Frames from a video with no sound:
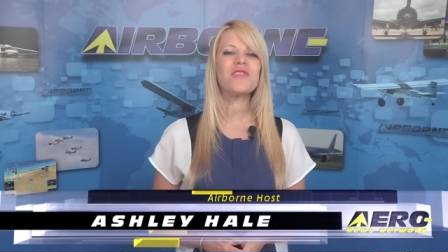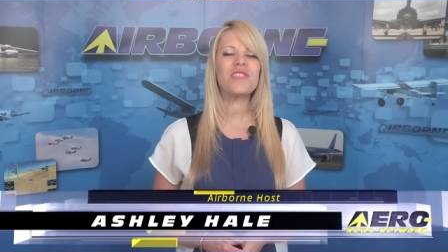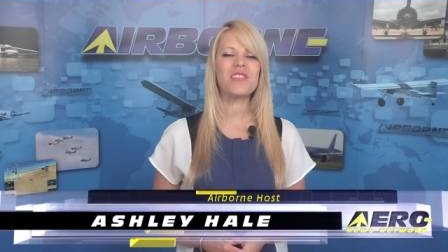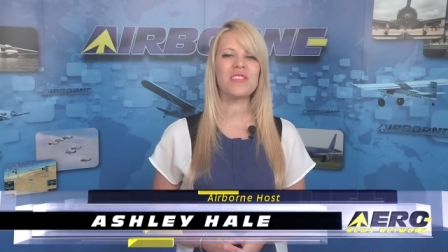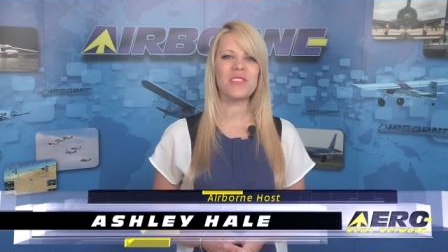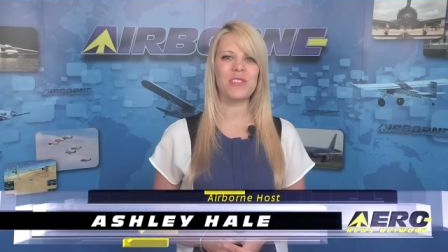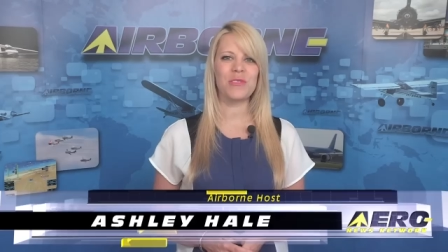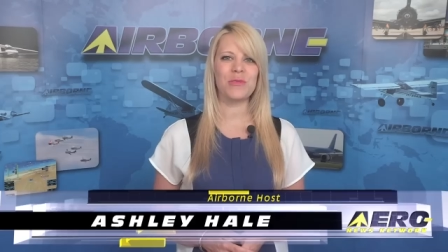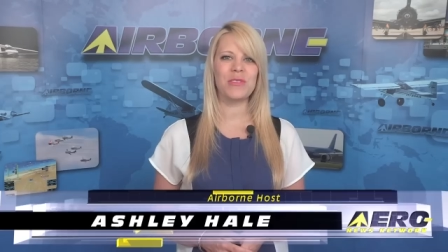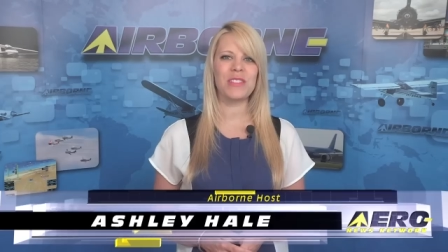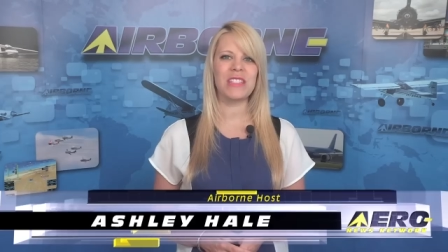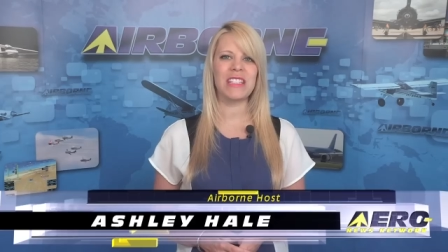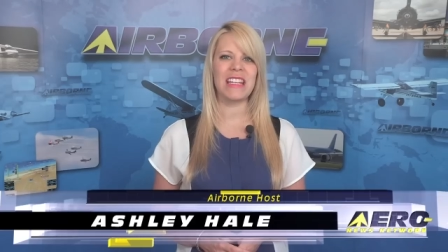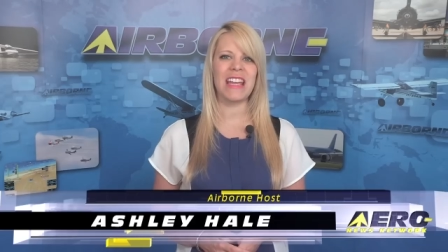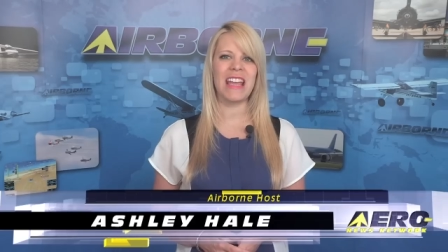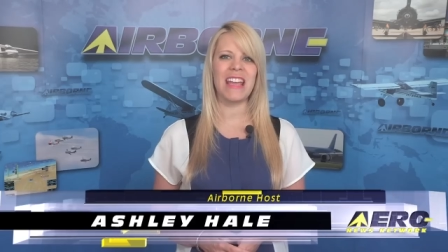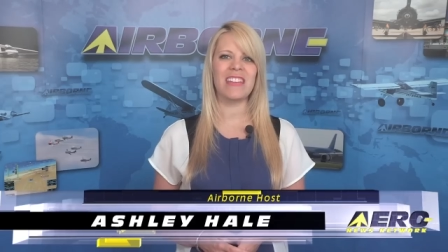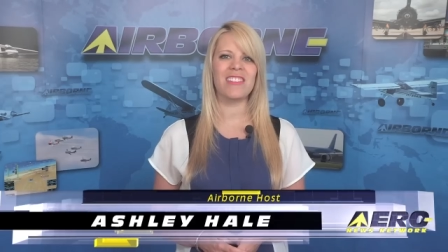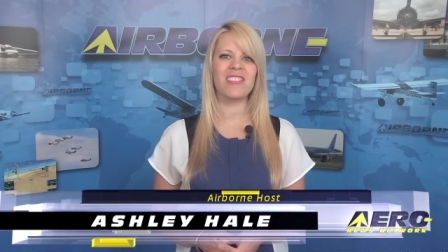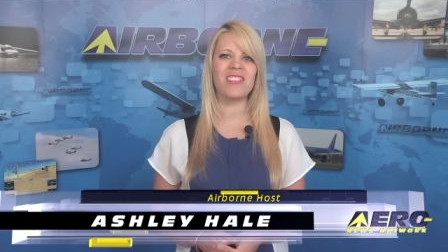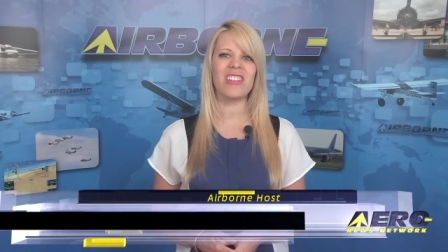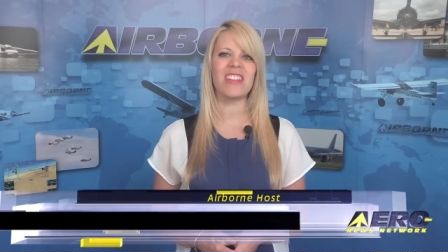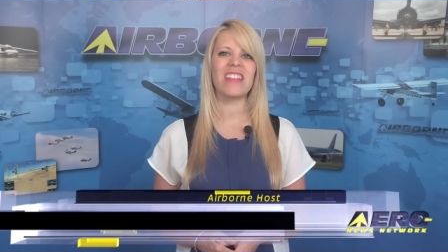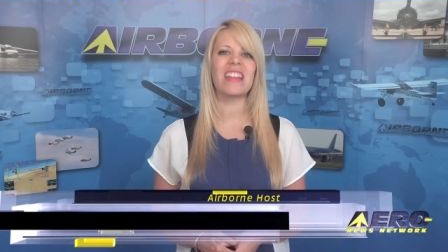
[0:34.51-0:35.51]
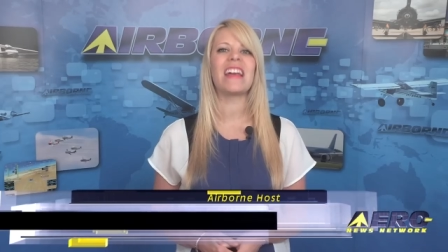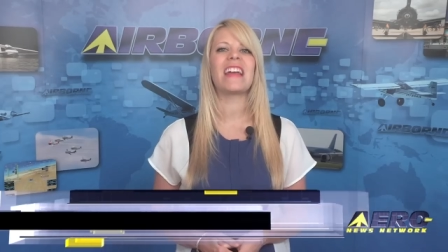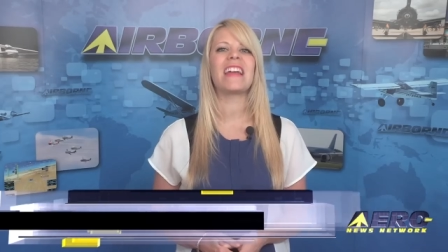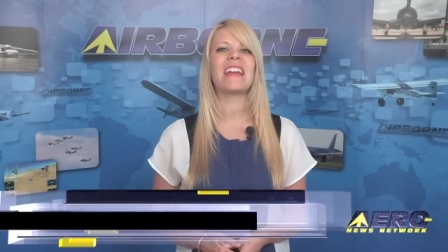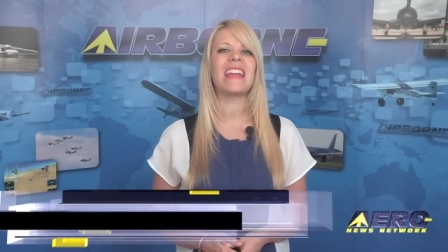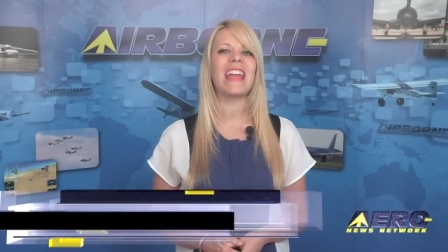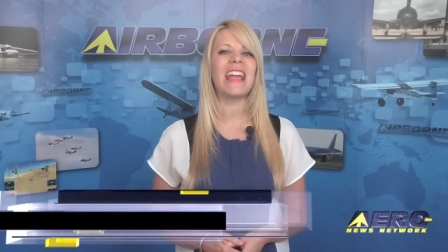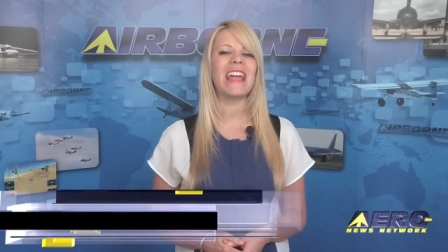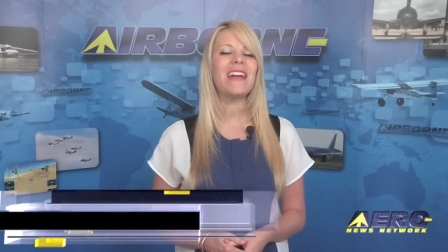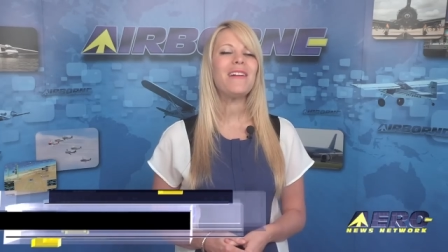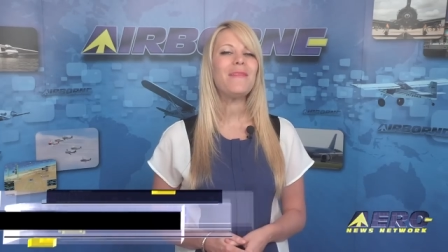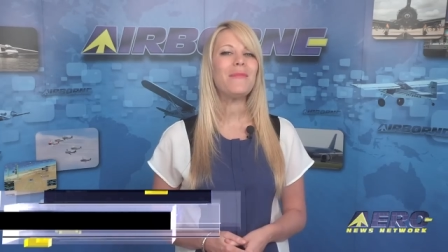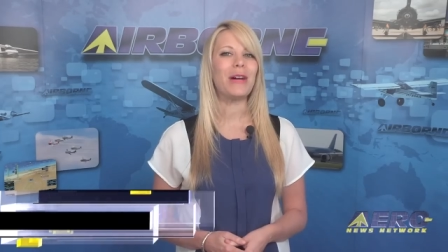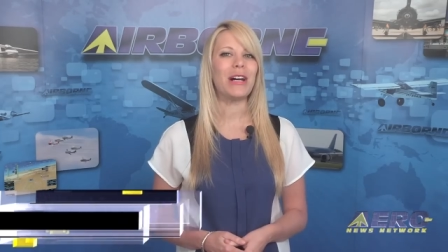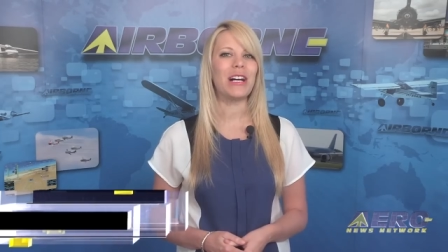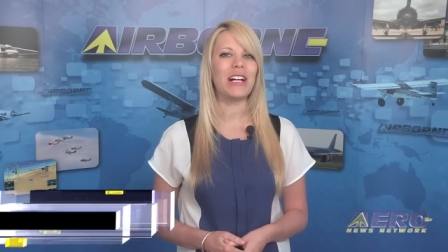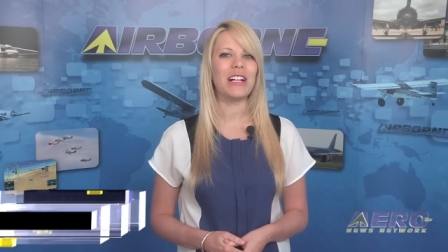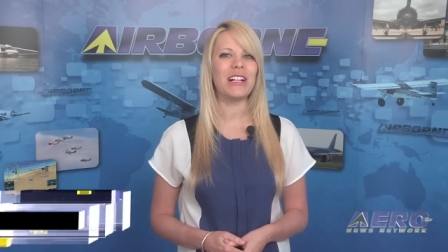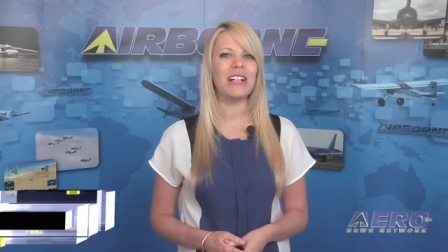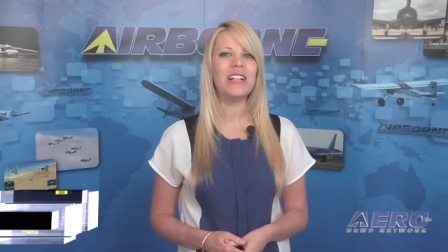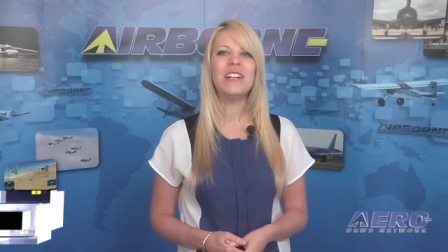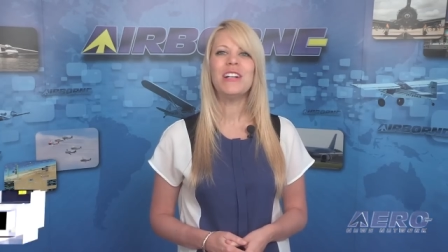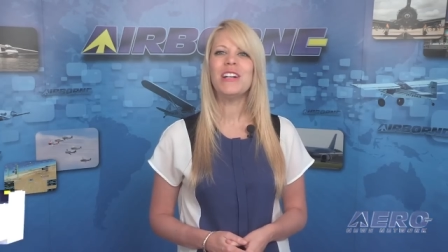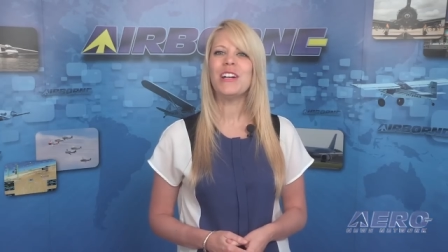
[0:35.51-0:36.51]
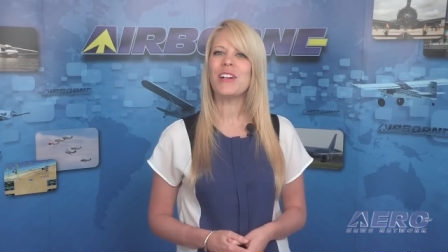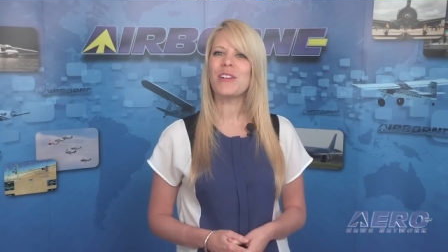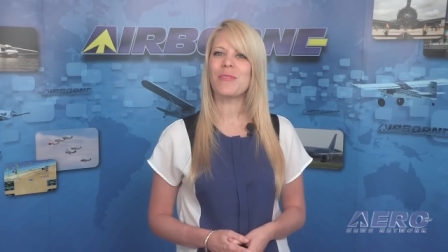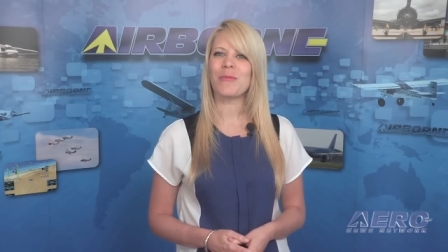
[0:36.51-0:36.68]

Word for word: Association, GAMA,